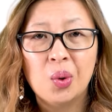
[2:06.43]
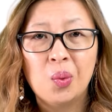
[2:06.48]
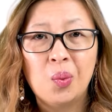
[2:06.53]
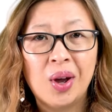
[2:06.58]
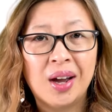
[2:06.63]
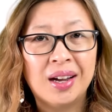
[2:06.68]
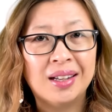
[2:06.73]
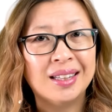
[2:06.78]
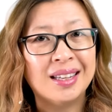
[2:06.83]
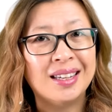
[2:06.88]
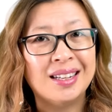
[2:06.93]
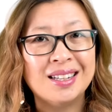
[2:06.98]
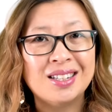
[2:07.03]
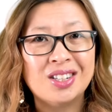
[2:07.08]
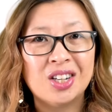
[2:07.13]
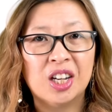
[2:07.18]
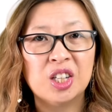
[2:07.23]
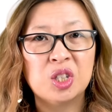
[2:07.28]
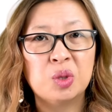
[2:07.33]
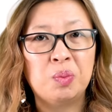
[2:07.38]
Well, it'd
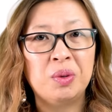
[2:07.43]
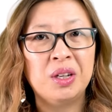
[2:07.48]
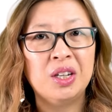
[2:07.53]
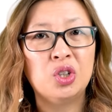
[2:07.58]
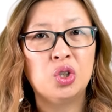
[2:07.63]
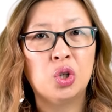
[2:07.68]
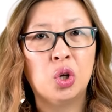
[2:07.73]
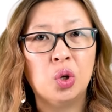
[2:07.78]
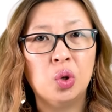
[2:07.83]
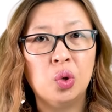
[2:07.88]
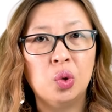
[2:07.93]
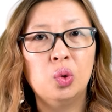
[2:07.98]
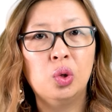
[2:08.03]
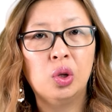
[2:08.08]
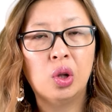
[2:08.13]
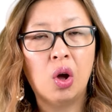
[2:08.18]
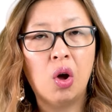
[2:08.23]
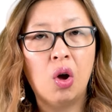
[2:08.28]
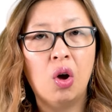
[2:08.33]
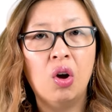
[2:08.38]
just be too
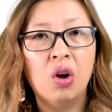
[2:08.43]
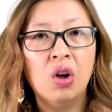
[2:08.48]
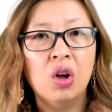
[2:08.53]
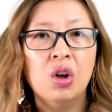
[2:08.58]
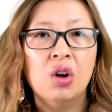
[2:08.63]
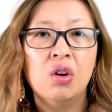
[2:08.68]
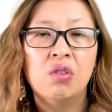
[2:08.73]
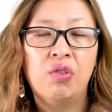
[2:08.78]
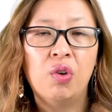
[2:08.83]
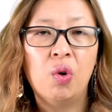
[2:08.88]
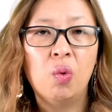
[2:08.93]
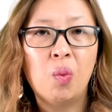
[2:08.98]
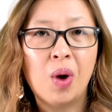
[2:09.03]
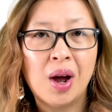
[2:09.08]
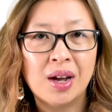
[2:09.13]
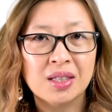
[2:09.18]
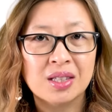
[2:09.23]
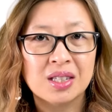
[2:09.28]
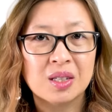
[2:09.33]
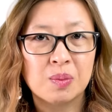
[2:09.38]
long for
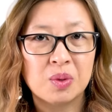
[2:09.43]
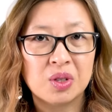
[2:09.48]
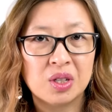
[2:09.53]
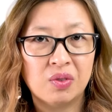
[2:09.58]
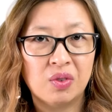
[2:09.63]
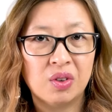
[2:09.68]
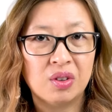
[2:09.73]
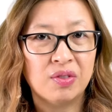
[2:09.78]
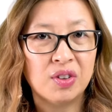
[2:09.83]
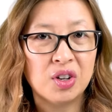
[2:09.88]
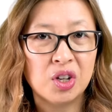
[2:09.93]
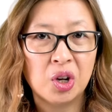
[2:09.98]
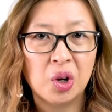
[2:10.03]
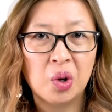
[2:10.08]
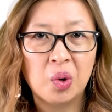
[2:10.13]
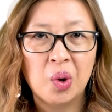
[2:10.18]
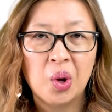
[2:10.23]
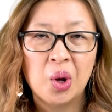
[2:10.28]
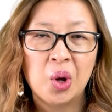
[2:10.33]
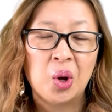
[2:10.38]
one specific
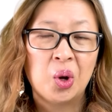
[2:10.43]
video.